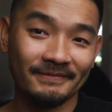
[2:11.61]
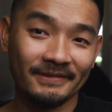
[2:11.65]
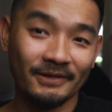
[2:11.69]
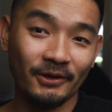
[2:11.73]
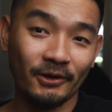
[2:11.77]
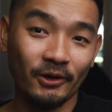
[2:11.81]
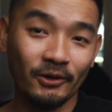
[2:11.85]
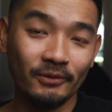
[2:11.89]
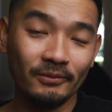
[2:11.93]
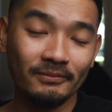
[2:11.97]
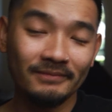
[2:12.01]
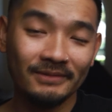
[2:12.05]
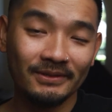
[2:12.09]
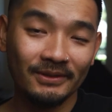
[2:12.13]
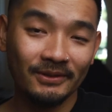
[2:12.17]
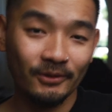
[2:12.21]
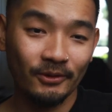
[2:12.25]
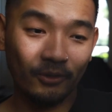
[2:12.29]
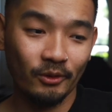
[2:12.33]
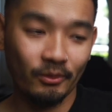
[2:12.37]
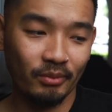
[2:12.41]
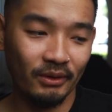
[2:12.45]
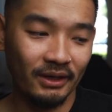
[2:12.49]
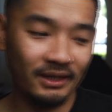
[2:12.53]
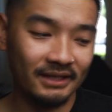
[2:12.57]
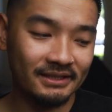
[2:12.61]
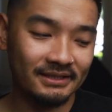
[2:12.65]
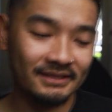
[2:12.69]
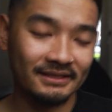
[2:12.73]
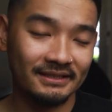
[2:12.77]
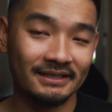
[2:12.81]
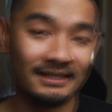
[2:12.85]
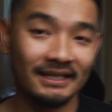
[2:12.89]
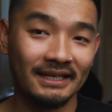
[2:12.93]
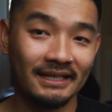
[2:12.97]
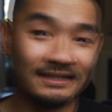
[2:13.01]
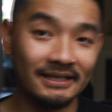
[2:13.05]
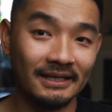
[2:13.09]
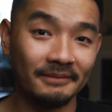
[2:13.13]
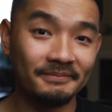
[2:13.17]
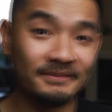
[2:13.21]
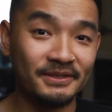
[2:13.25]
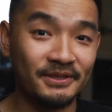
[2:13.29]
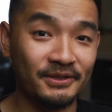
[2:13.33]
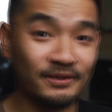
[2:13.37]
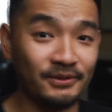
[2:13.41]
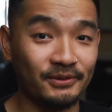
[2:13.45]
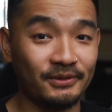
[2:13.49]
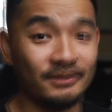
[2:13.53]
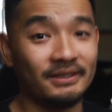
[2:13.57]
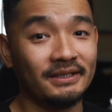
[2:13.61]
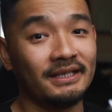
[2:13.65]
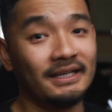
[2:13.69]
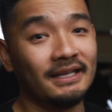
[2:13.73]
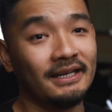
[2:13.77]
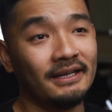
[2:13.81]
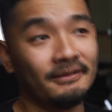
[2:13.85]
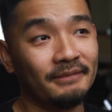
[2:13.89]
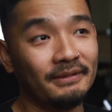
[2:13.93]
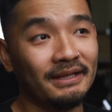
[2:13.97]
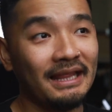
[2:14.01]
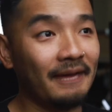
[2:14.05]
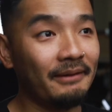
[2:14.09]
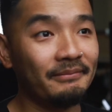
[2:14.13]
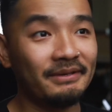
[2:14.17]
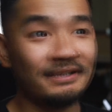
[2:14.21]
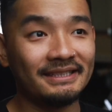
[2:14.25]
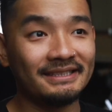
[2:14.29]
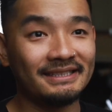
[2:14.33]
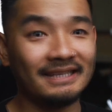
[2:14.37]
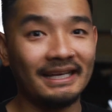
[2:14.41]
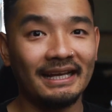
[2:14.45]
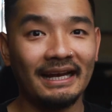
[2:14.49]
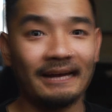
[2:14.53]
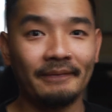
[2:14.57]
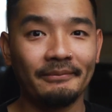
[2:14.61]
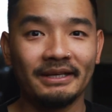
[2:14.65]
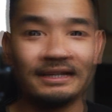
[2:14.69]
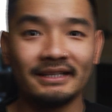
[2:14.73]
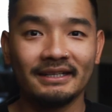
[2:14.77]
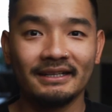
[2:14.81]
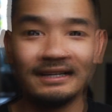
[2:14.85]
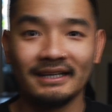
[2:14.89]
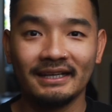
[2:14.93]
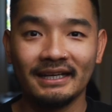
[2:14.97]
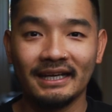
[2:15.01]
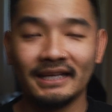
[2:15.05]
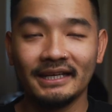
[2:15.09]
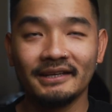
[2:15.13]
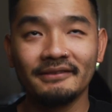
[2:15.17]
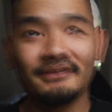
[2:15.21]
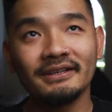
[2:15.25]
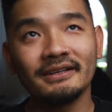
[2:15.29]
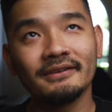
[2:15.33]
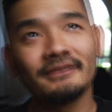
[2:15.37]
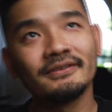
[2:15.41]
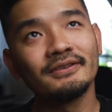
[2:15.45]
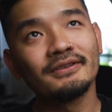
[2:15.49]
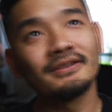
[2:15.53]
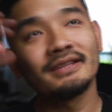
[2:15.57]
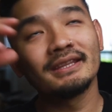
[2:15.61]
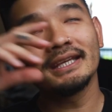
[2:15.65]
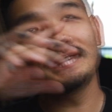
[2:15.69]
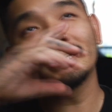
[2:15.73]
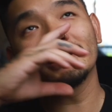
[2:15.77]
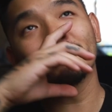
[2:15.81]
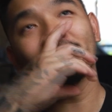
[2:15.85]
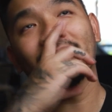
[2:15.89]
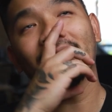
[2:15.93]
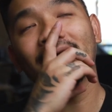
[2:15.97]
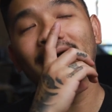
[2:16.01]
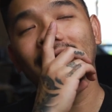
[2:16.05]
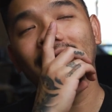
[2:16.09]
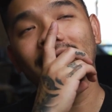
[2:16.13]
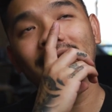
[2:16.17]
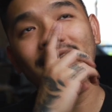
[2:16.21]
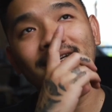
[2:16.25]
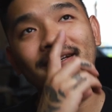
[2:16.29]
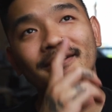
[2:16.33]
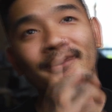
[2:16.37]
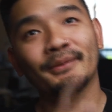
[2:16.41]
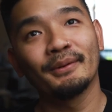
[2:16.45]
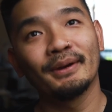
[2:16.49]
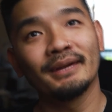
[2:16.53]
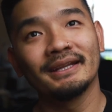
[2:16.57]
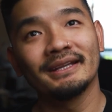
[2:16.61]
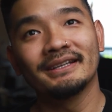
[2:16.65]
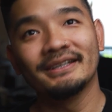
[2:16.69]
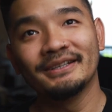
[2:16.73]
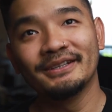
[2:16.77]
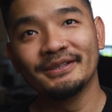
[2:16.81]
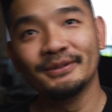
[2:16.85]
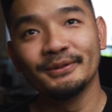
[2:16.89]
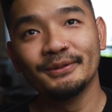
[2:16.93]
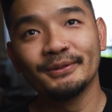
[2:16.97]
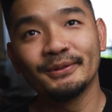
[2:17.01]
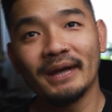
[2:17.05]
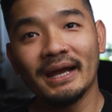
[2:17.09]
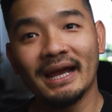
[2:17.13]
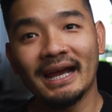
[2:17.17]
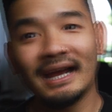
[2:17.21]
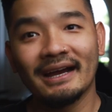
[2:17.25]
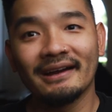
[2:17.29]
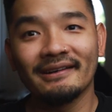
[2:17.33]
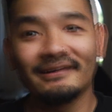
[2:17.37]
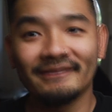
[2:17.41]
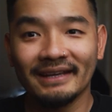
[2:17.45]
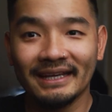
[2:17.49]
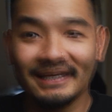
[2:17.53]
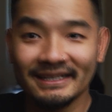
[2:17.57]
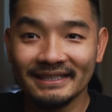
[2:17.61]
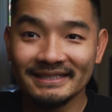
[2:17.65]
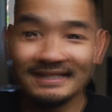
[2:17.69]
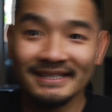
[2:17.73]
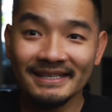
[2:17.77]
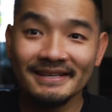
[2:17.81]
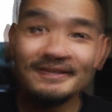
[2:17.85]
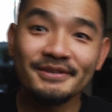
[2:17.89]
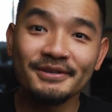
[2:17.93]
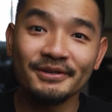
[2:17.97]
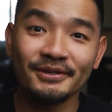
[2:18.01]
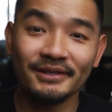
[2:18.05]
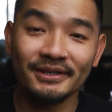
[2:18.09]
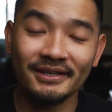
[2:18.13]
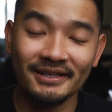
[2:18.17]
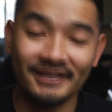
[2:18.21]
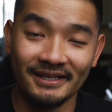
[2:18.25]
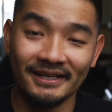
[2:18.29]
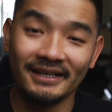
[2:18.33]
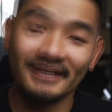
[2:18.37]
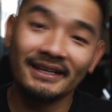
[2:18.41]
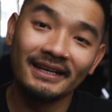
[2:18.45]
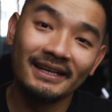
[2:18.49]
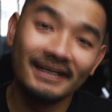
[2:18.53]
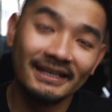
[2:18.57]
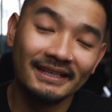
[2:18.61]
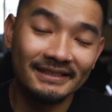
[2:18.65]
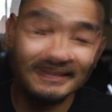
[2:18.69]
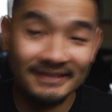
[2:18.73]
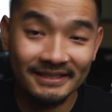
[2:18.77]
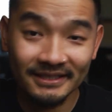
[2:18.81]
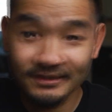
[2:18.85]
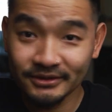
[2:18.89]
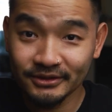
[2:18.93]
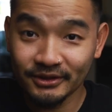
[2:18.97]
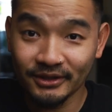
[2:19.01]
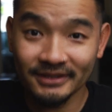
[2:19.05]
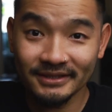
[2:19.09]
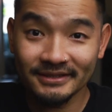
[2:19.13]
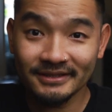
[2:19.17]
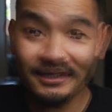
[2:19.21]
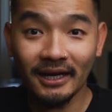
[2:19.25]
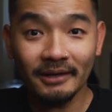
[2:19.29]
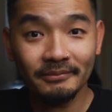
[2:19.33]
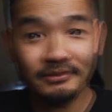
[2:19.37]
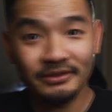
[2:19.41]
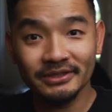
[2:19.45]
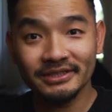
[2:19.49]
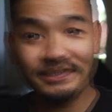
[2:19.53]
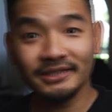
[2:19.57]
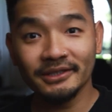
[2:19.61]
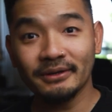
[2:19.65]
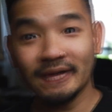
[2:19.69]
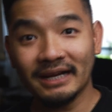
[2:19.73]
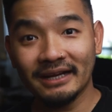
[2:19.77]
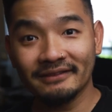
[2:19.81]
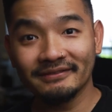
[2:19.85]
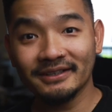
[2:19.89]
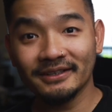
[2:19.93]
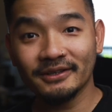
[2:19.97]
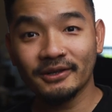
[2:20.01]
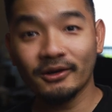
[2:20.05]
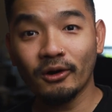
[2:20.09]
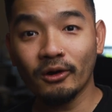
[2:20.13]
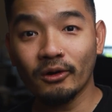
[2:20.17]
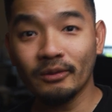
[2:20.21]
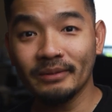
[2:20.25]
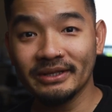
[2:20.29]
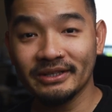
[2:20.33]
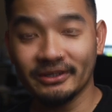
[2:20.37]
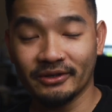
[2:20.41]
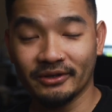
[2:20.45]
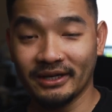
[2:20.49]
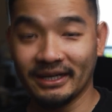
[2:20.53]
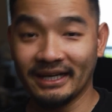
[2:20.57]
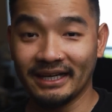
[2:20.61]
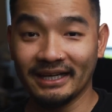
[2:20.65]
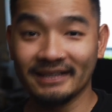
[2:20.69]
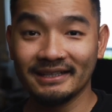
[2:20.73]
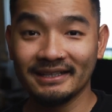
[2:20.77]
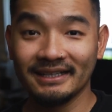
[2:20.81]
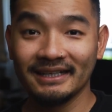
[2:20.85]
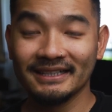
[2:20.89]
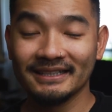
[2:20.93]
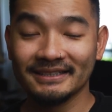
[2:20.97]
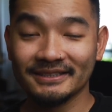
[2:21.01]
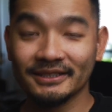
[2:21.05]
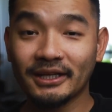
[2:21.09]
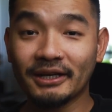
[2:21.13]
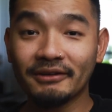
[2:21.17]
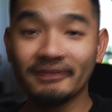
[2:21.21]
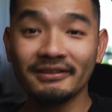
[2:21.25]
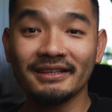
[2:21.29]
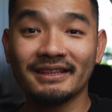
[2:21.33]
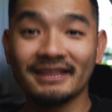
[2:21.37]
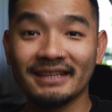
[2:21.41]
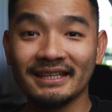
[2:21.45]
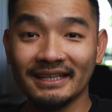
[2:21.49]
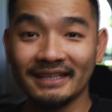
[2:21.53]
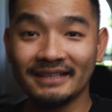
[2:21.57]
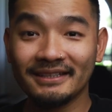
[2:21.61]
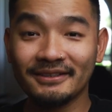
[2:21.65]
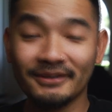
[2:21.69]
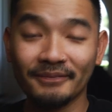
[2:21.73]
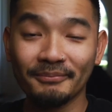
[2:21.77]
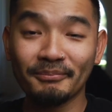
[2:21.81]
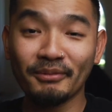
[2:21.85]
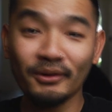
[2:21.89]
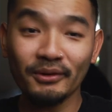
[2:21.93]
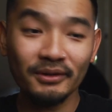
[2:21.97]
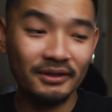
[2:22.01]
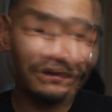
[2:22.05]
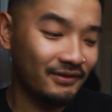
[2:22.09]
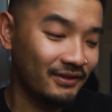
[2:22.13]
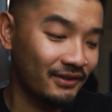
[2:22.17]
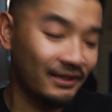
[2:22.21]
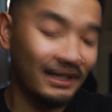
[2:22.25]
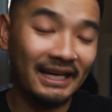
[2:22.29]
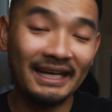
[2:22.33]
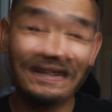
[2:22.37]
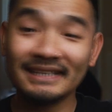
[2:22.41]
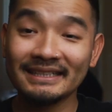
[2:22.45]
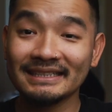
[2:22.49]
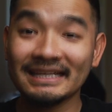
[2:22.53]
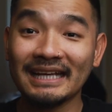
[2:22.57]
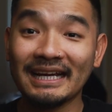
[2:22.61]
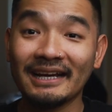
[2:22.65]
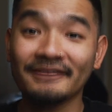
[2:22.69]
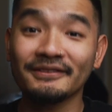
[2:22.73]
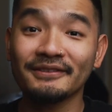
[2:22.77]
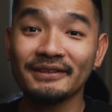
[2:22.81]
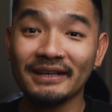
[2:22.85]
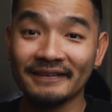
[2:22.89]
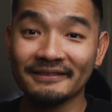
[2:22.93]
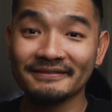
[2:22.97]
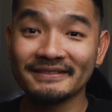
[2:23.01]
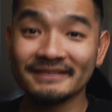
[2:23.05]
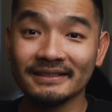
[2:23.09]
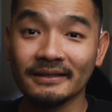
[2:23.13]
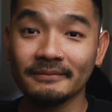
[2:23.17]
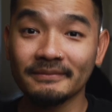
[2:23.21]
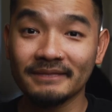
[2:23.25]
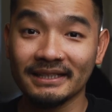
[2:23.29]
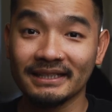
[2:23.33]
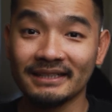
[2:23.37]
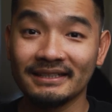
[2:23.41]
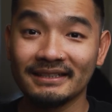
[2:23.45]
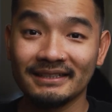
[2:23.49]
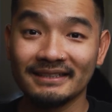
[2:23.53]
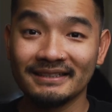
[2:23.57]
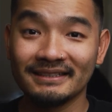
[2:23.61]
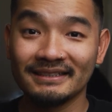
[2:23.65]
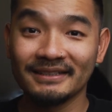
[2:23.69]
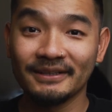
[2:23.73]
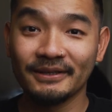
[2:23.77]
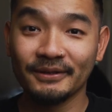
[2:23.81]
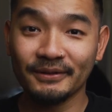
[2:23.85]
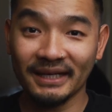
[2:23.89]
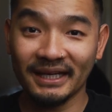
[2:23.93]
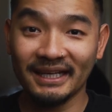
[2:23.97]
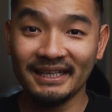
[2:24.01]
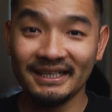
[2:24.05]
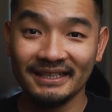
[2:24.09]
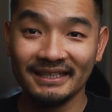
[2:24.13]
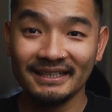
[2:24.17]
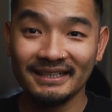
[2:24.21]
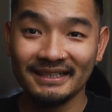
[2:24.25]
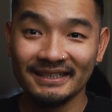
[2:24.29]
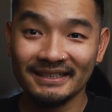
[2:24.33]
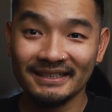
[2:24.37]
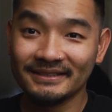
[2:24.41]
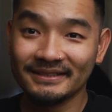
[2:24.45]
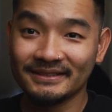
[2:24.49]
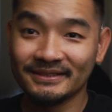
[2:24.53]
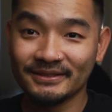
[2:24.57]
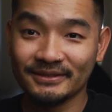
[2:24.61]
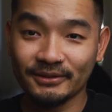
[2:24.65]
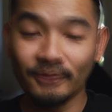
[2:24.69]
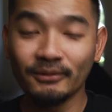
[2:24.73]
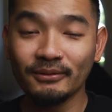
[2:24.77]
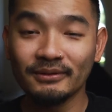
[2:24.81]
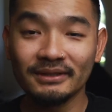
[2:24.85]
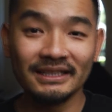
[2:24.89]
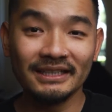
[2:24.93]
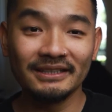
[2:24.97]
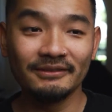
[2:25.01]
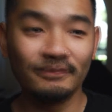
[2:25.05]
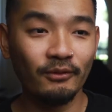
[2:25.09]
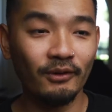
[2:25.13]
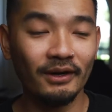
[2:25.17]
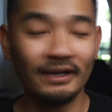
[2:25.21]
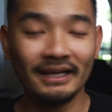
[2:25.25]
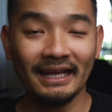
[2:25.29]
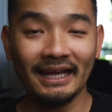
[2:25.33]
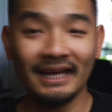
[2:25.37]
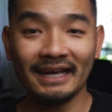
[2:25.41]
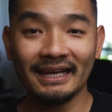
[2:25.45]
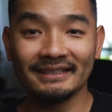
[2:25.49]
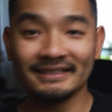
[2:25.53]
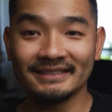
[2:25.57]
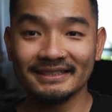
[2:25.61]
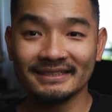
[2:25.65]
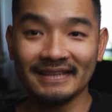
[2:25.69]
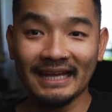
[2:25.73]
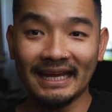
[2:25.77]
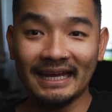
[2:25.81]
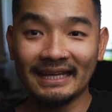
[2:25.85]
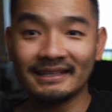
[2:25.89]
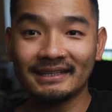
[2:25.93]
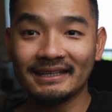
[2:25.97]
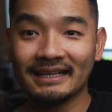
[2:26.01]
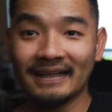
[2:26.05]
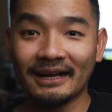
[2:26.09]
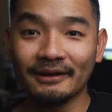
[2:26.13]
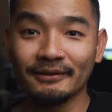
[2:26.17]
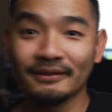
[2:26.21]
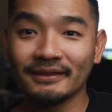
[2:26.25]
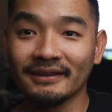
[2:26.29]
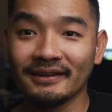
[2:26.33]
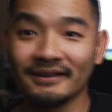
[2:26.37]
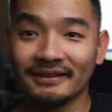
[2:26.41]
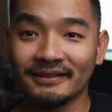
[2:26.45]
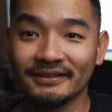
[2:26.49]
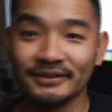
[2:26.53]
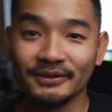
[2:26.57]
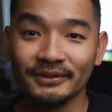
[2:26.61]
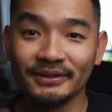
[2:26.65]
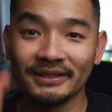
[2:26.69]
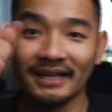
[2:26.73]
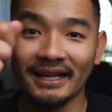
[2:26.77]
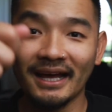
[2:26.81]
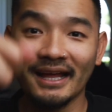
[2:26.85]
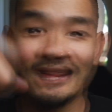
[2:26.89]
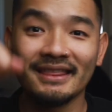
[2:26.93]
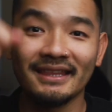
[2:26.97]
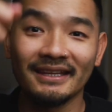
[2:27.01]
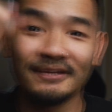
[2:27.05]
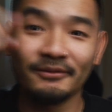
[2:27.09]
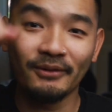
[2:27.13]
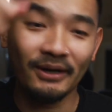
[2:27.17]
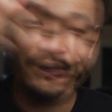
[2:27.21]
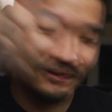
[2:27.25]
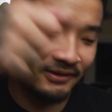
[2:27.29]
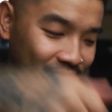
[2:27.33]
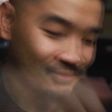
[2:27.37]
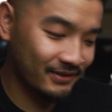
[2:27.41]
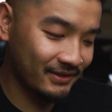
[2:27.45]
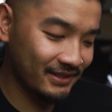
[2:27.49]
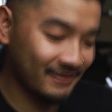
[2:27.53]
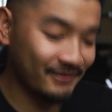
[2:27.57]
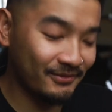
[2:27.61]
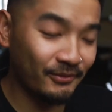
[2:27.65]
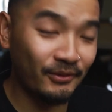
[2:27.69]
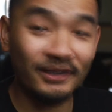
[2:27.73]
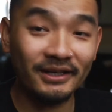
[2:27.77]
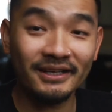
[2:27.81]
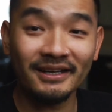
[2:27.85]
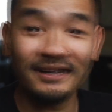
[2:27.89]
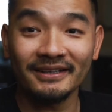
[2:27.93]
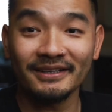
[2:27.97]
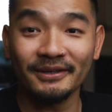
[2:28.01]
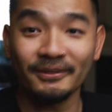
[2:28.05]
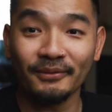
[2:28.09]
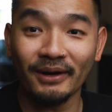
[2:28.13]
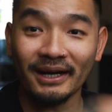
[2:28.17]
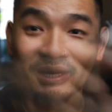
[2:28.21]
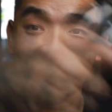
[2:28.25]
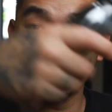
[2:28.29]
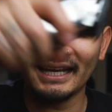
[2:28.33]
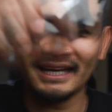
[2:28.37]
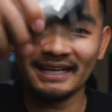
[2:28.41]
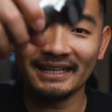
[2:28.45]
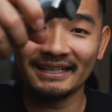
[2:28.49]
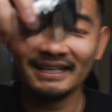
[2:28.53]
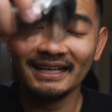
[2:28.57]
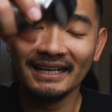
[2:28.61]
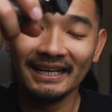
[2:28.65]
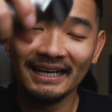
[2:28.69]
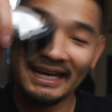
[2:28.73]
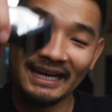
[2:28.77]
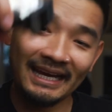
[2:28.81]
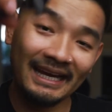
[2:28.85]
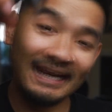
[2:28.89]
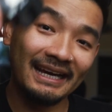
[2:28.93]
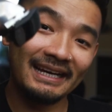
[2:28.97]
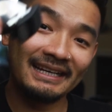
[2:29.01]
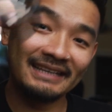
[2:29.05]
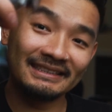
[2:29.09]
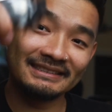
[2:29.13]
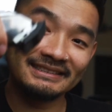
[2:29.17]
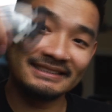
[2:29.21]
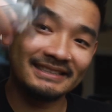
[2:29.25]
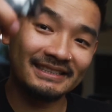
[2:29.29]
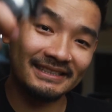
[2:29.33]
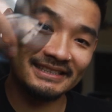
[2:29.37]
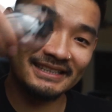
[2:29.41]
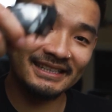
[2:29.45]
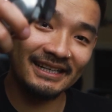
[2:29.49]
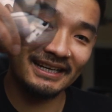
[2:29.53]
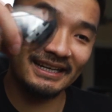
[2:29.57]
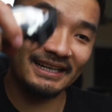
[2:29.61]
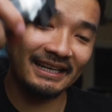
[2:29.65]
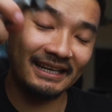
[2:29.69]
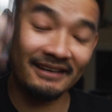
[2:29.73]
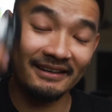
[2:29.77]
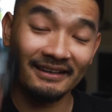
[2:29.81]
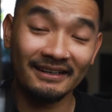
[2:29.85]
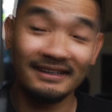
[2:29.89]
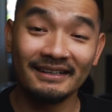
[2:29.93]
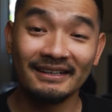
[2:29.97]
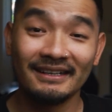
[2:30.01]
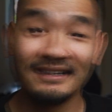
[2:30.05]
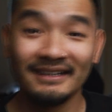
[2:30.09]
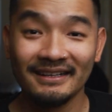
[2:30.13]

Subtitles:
Comb or brush. It's up to you. But that being said, I mean, even if you think about it, when you have a scissor cut, scissor on top, you're still having a comb in your hand. So everything, both of your hands have to have something, okay? Don't leave one hand just hanging out there doing nothing while you just work on your right hand and just cut hair.